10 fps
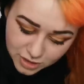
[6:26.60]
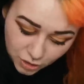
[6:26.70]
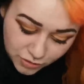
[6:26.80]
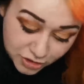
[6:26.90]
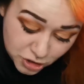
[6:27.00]

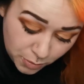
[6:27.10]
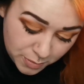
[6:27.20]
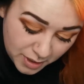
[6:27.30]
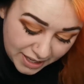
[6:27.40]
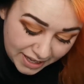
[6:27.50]
The top
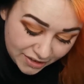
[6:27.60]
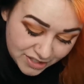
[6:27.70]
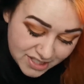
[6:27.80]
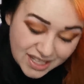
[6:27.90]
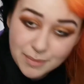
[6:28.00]
of my hair
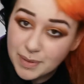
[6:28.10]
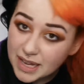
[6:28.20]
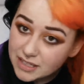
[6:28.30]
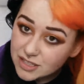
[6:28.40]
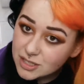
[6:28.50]
isn't that
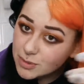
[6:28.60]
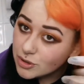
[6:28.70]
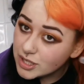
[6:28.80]
bad, to be